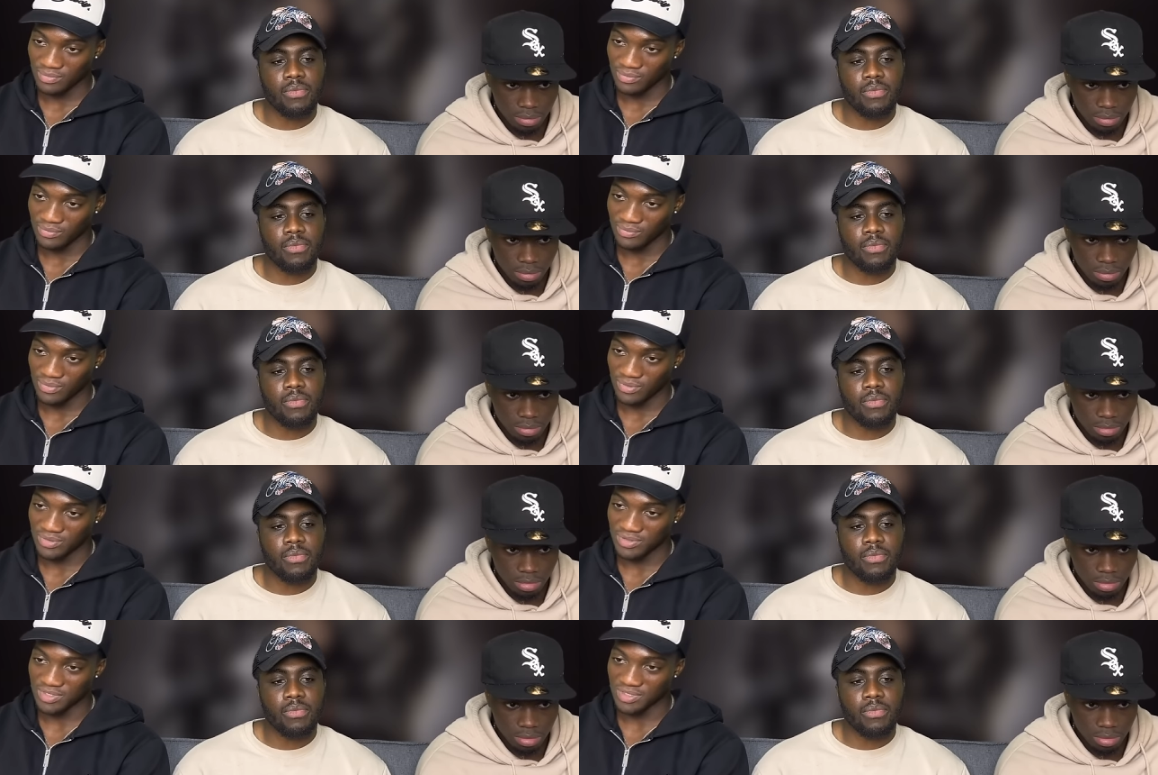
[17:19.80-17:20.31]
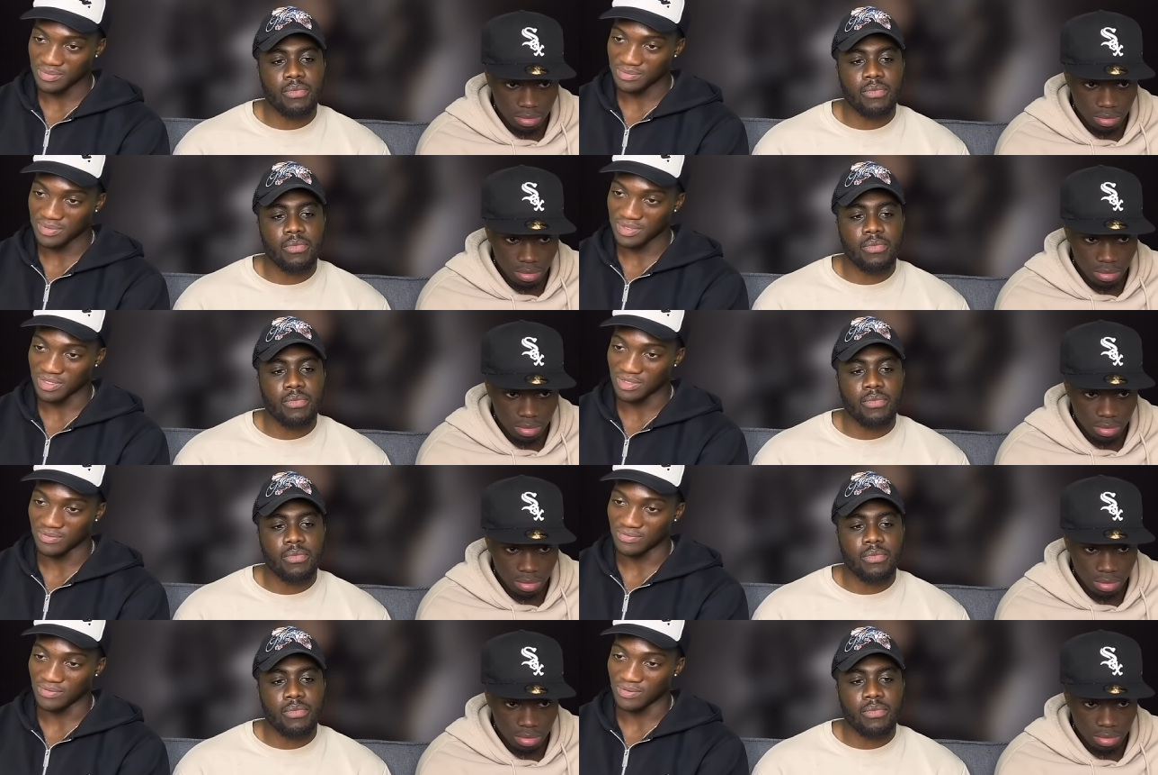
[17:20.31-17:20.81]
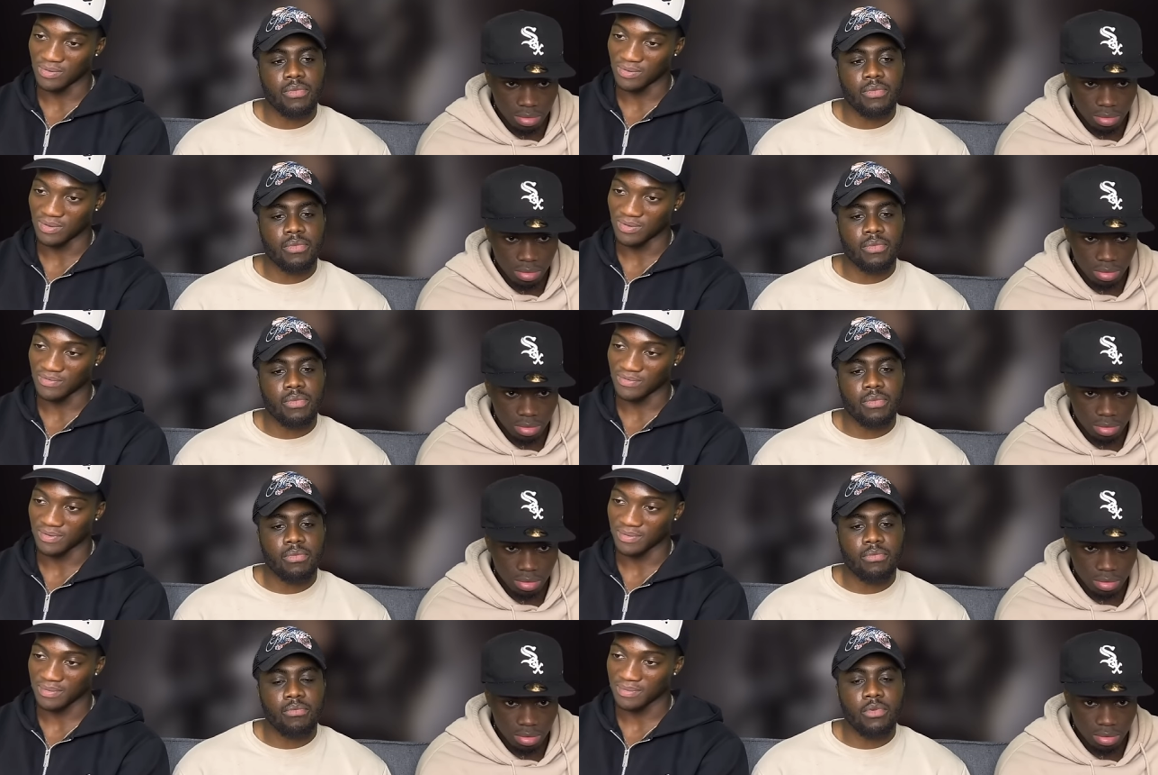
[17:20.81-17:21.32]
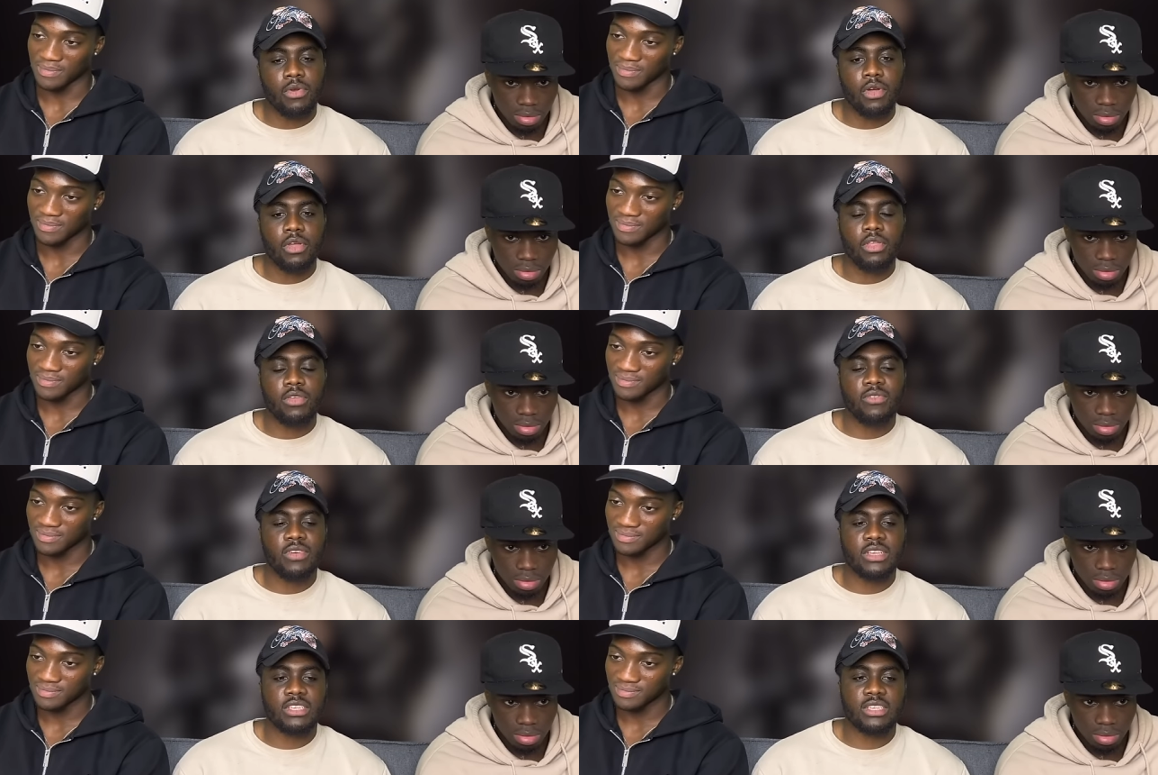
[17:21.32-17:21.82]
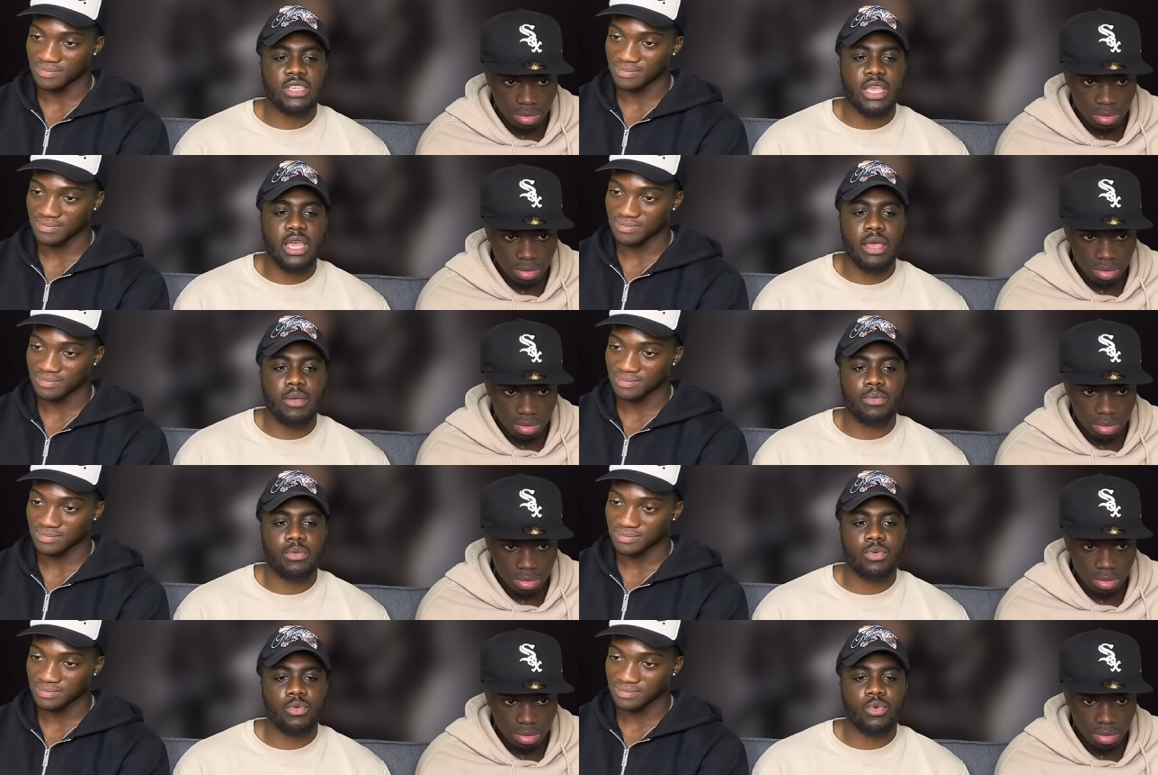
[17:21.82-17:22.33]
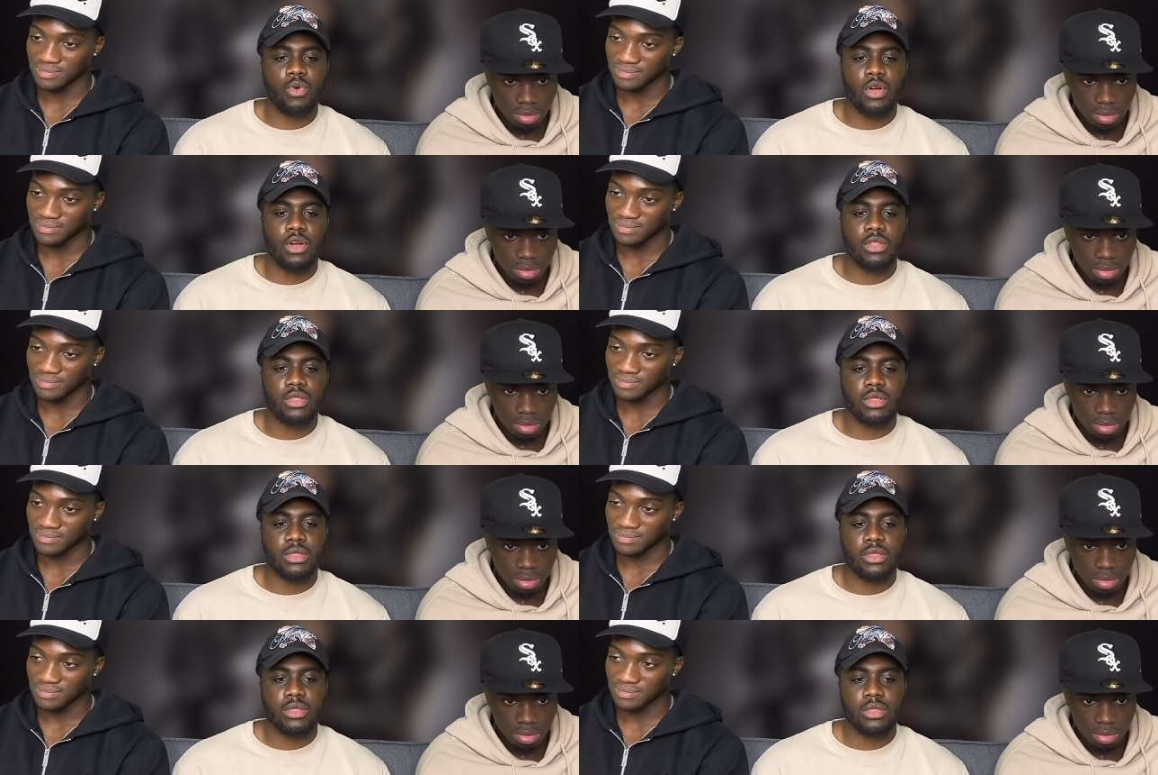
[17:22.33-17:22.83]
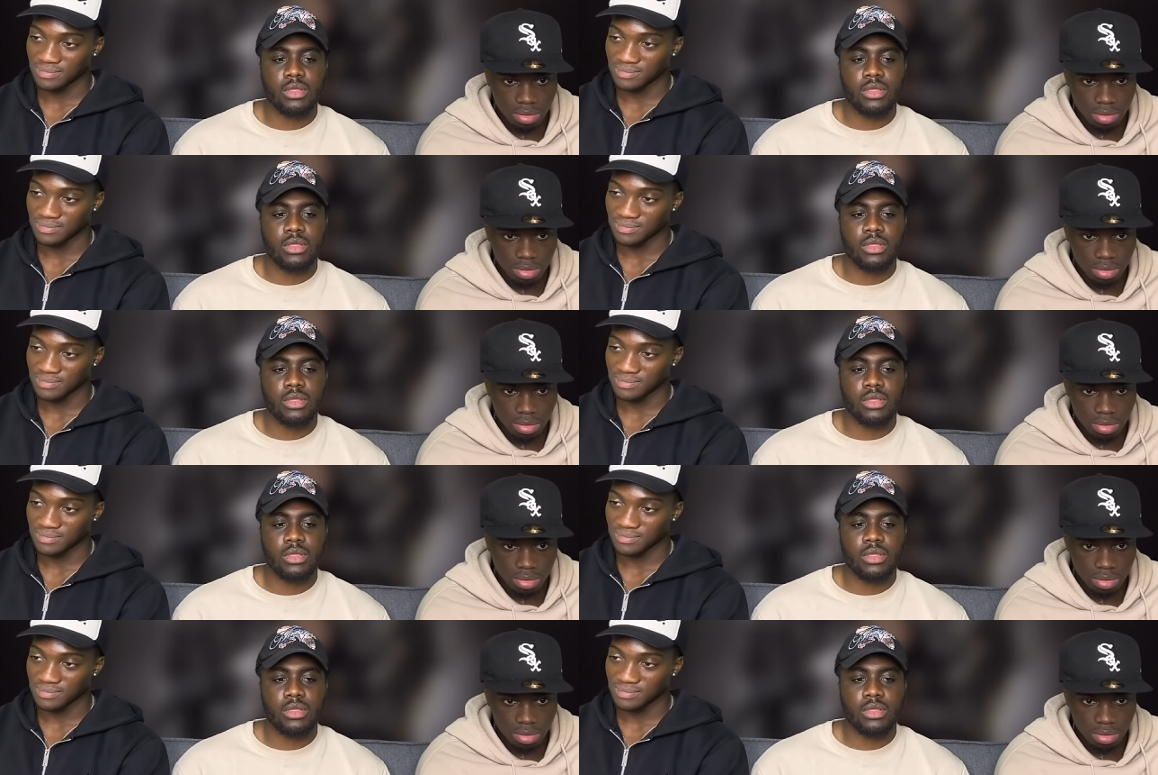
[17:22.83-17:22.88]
Speaker 1: Bro's in the middle of nowhere, fam.
Speaker 2: Bro, you've escaped. Run.